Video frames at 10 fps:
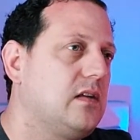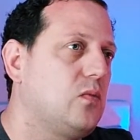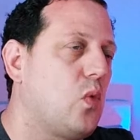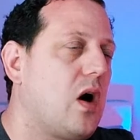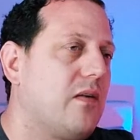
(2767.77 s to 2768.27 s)

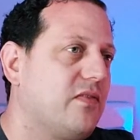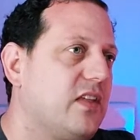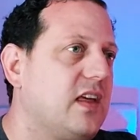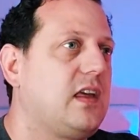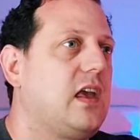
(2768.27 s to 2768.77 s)
what I'm
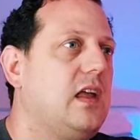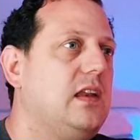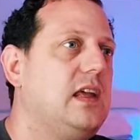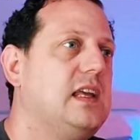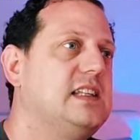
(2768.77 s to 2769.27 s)

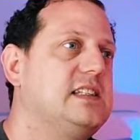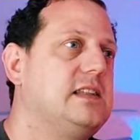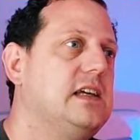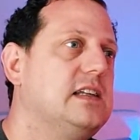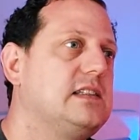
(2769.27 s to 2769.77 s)
thinking is
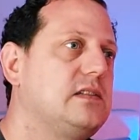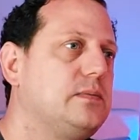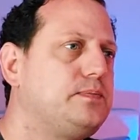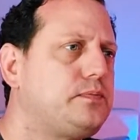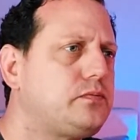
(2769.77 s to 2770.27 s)
that
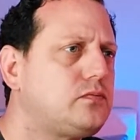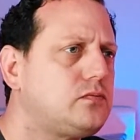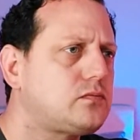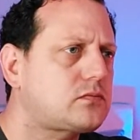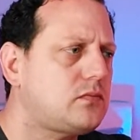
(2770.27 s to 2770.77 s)

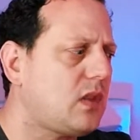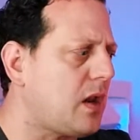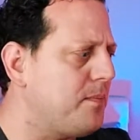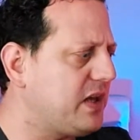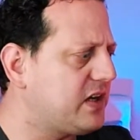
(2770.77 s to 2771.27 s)

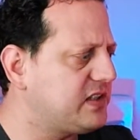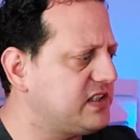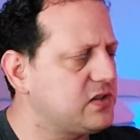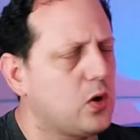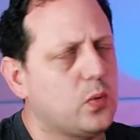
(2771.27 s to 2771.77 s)
because
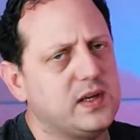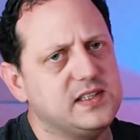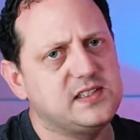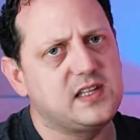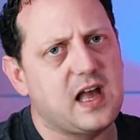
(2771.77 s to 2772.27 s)
it's
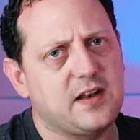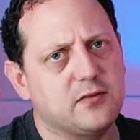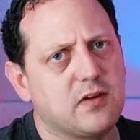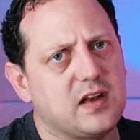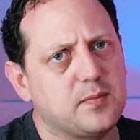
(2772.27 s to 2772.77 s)
always had
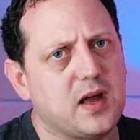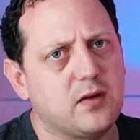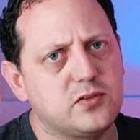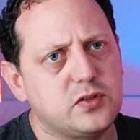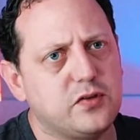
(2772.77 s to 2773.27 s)
around
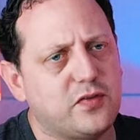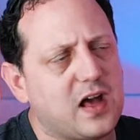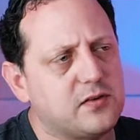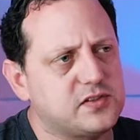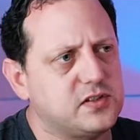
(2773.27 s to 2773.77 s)
about
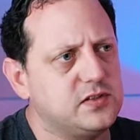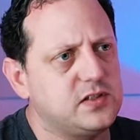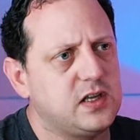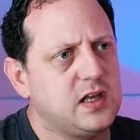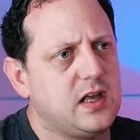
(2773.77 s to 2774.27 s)
2,000,
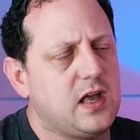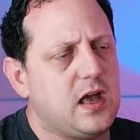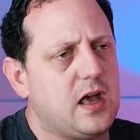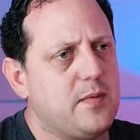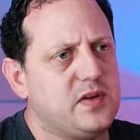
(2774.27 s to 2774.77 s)

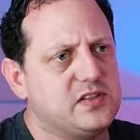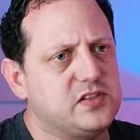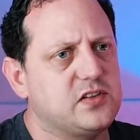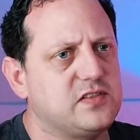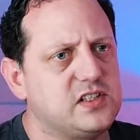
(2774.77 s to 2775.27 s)
it's
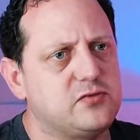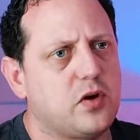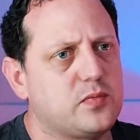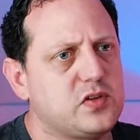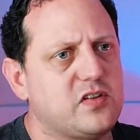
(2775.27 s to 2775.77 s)
just obviously
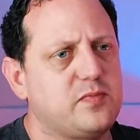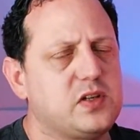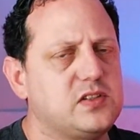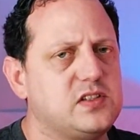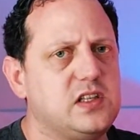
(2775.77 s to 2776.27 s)
dropped off
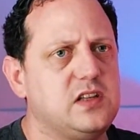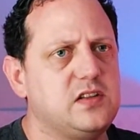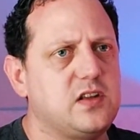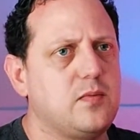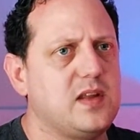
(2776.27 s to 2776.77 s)
because the
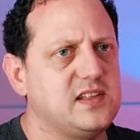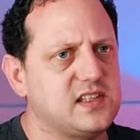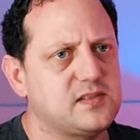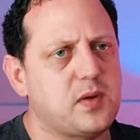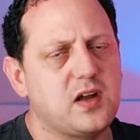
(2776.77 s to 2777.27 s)
domain has
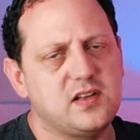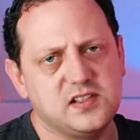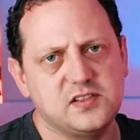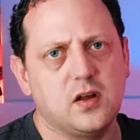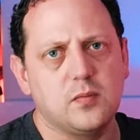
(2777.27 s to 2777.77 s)
expired.
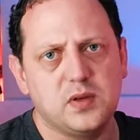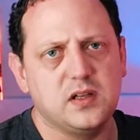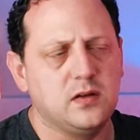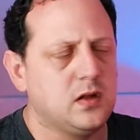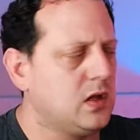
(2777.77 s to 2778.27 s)
It's not
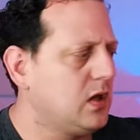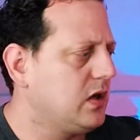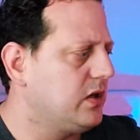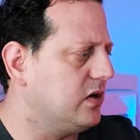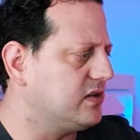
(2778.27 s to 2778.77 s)
been,
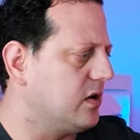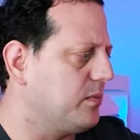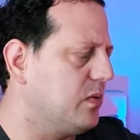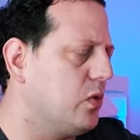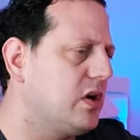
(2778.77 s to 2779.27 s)
it's not
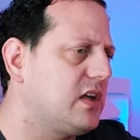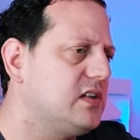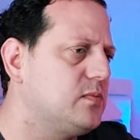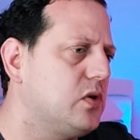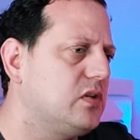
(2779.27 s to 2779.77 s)
been working
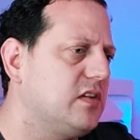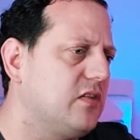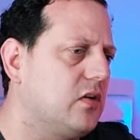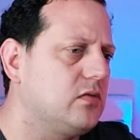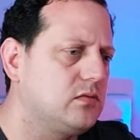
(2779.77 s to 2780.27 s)
as much. They've
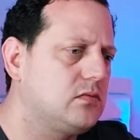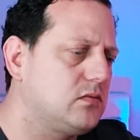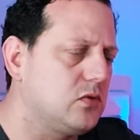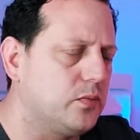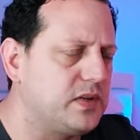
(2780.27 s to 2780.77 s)
not
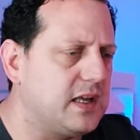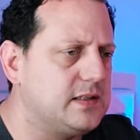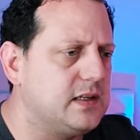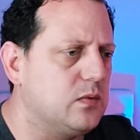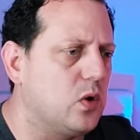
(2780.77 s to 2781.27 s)

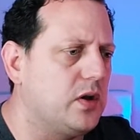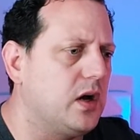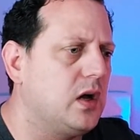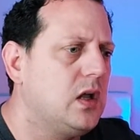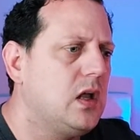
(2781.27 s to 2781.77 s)
updated it and
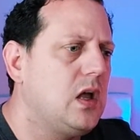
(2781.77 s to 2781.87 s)
whatnot.